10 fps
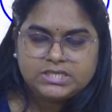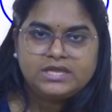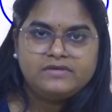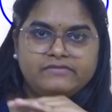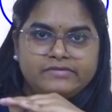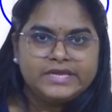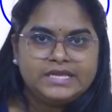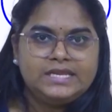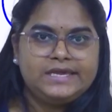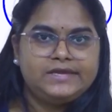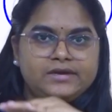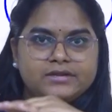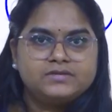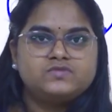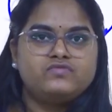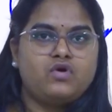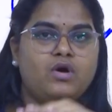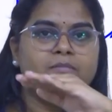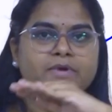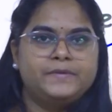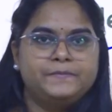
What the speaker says: and every layer is formed.